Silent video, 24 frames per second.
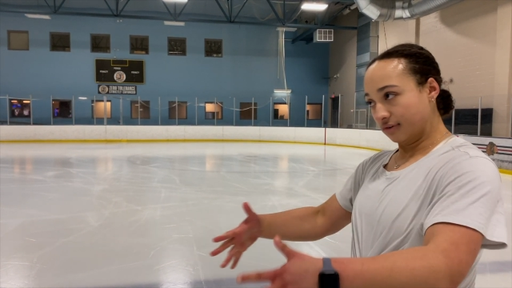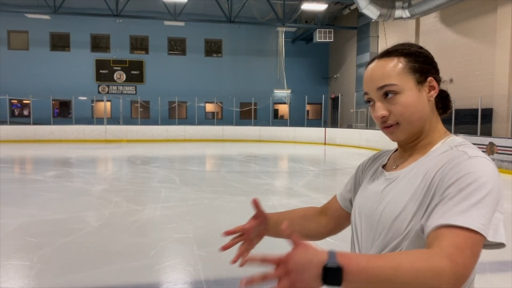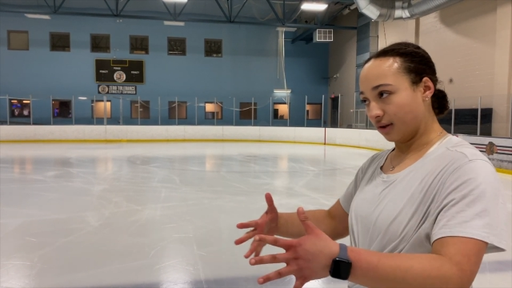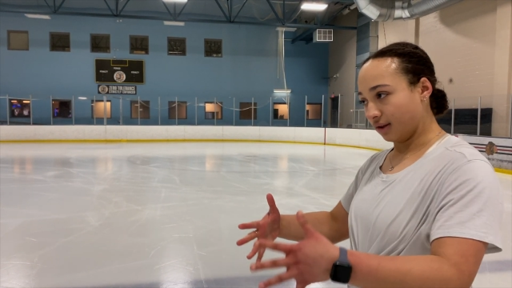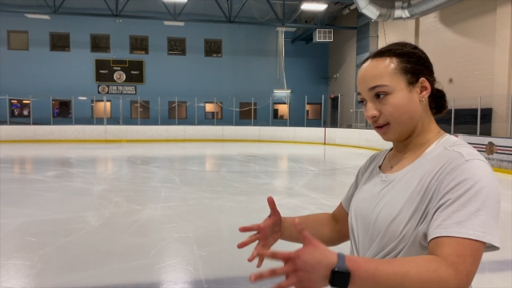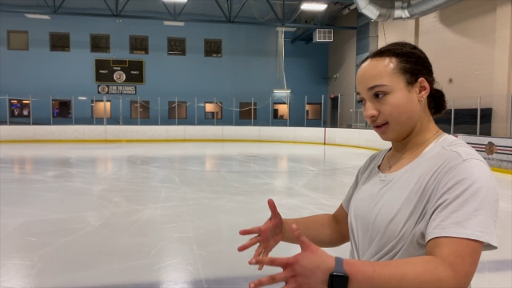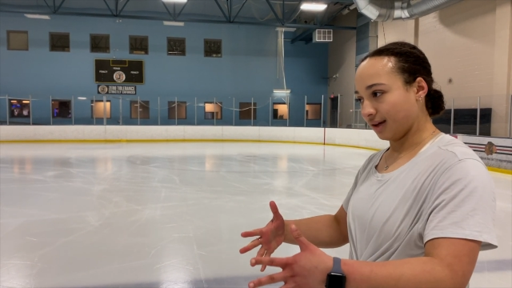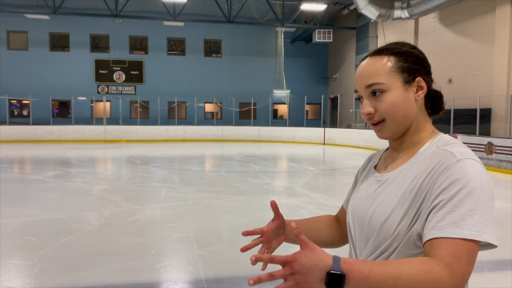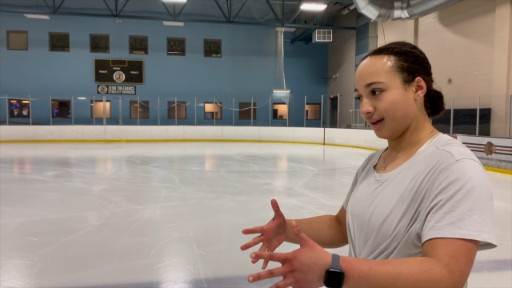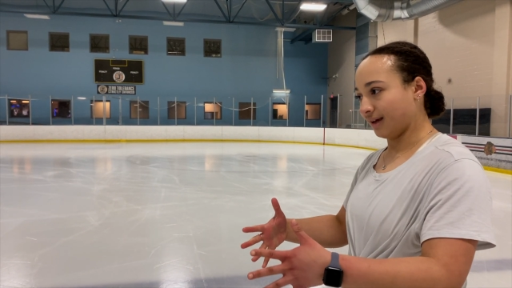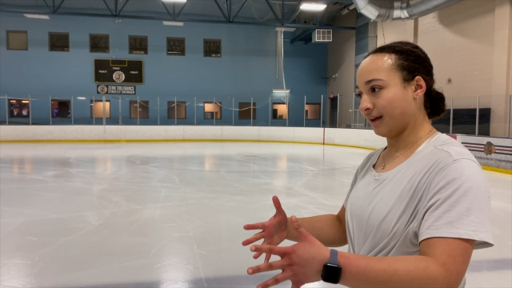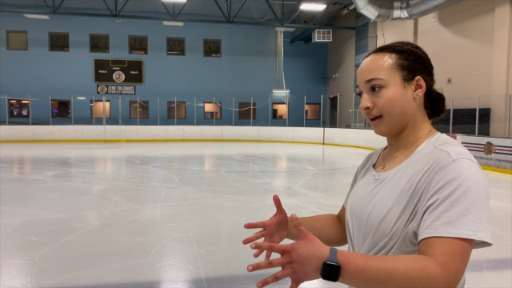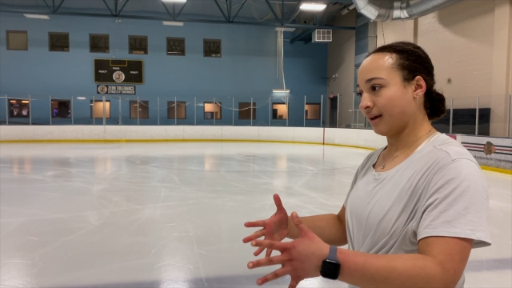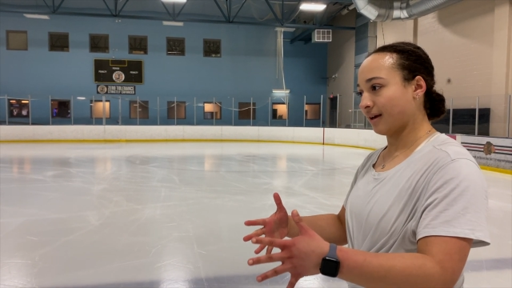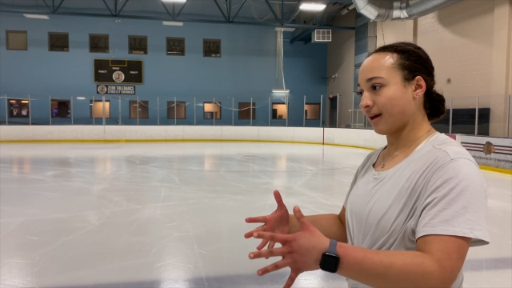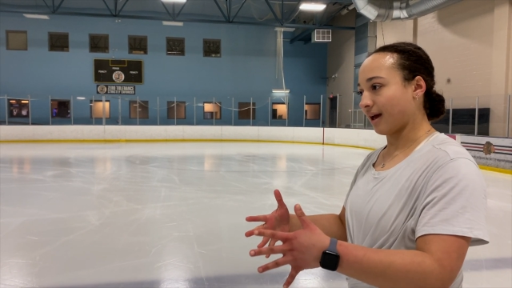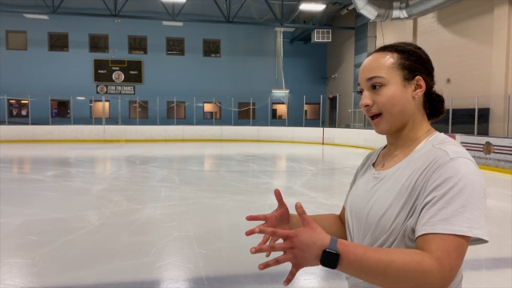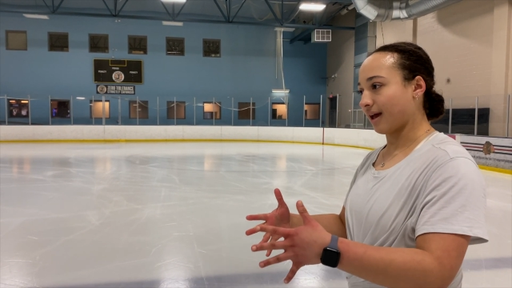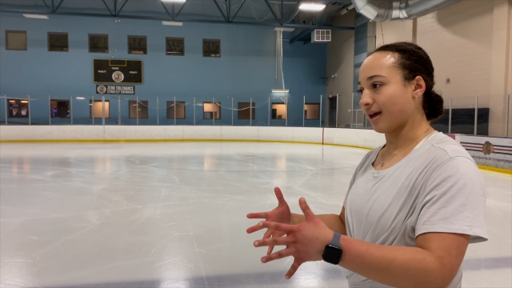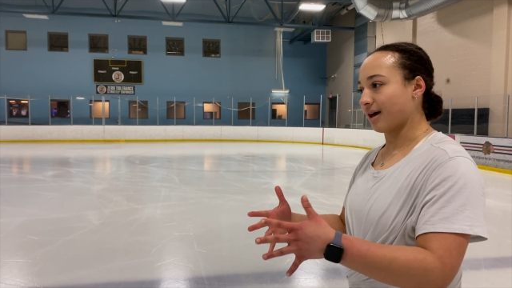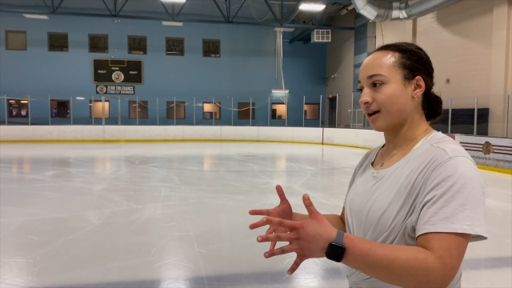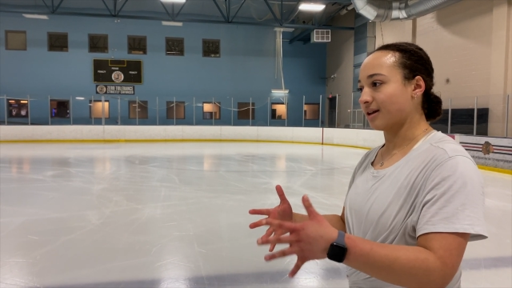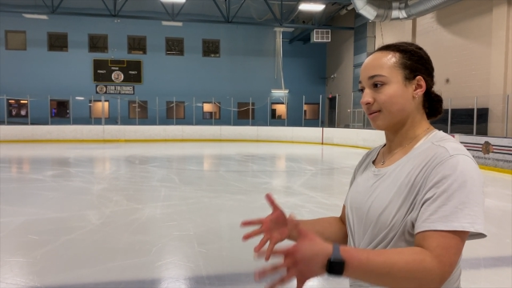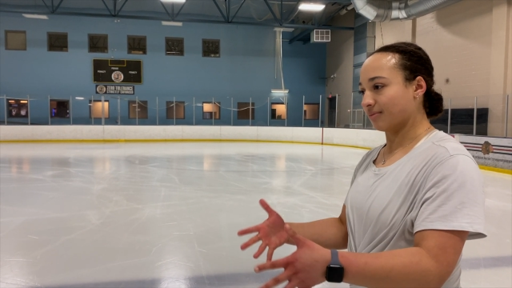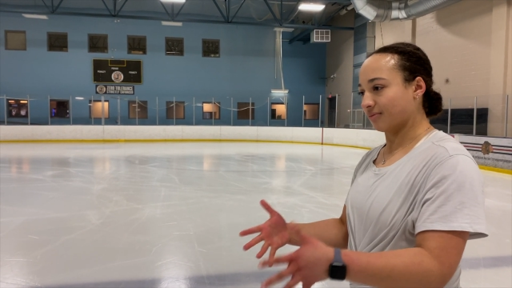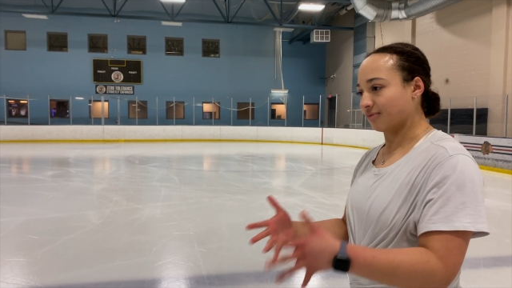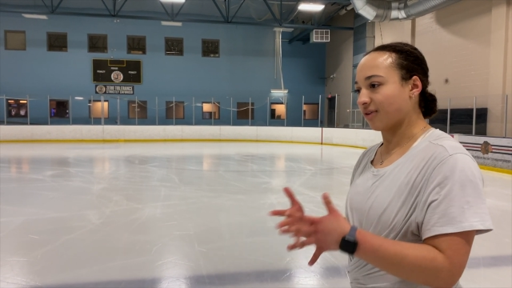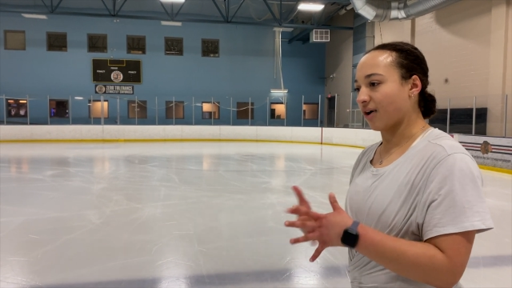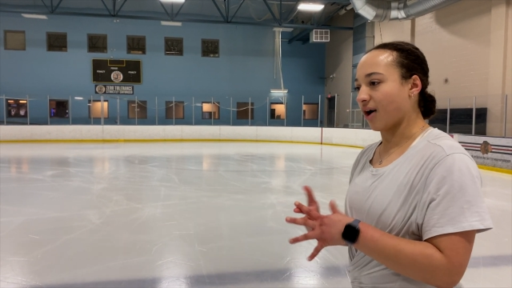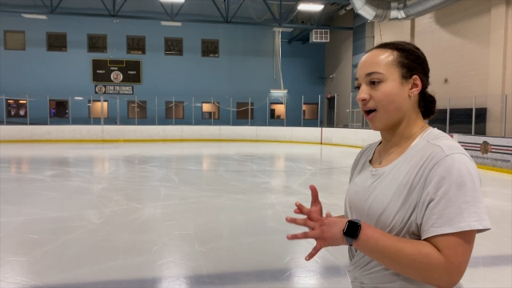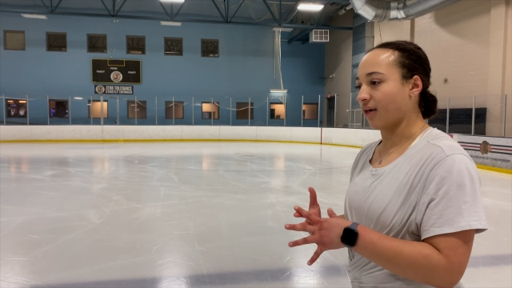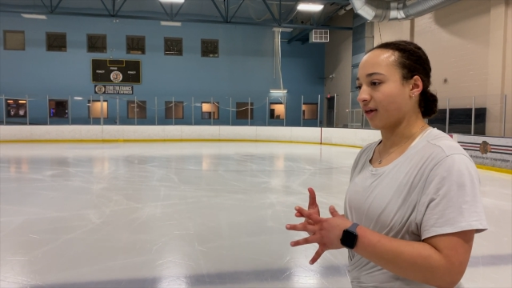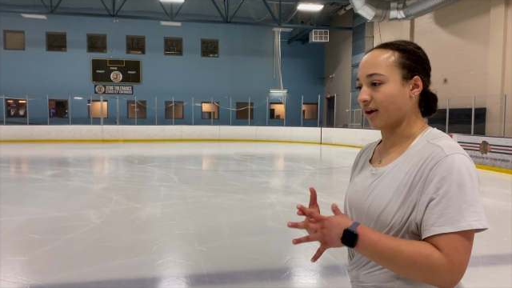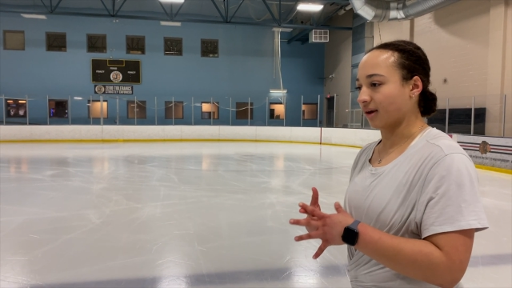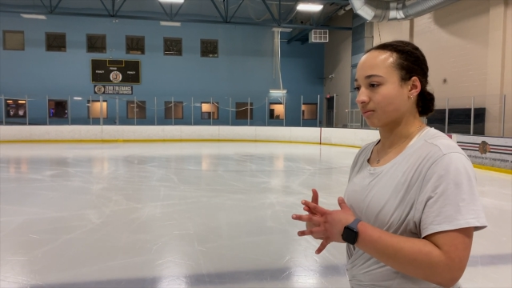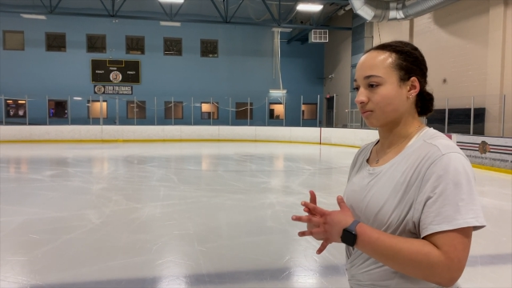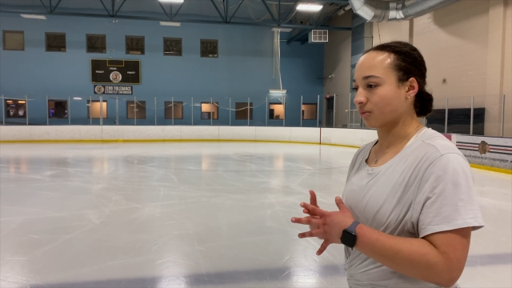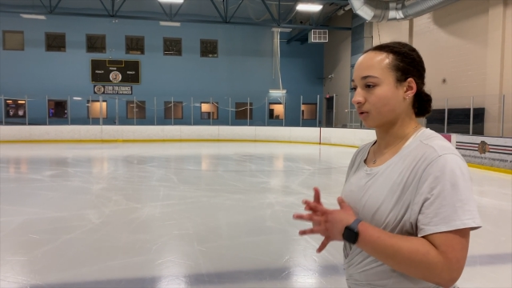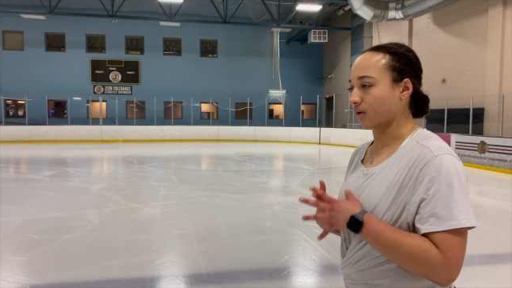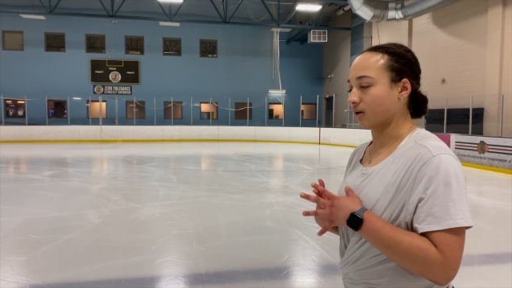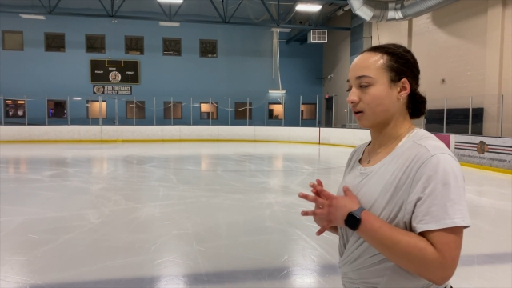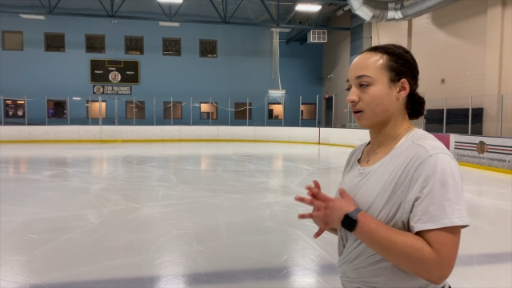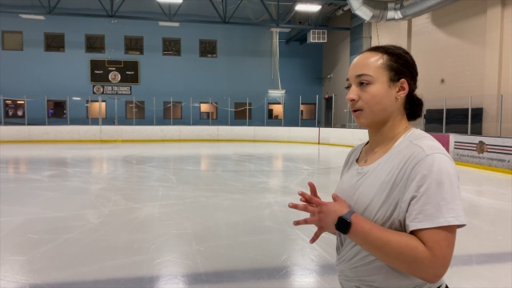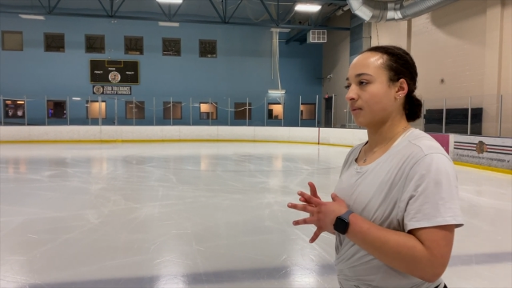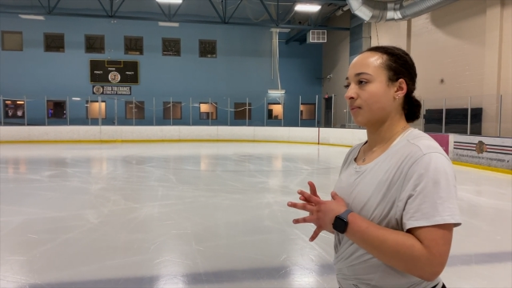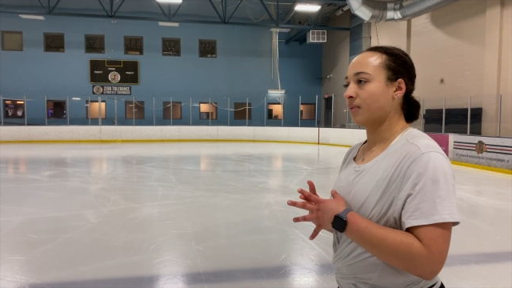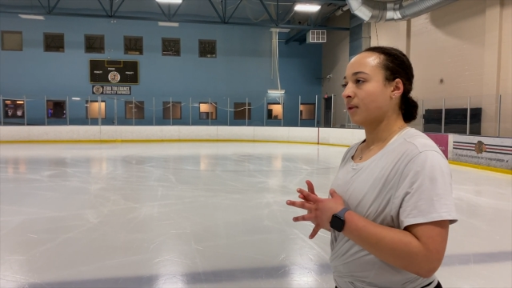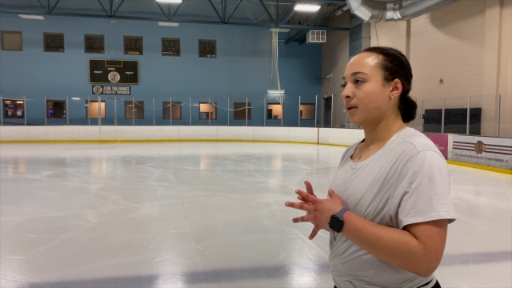fully, I end up falling
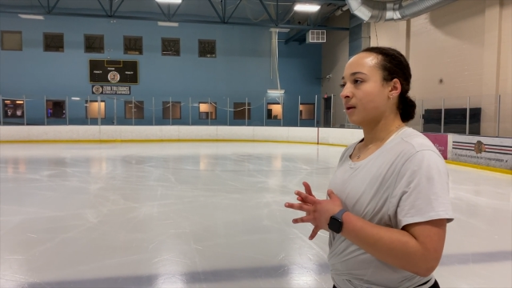more.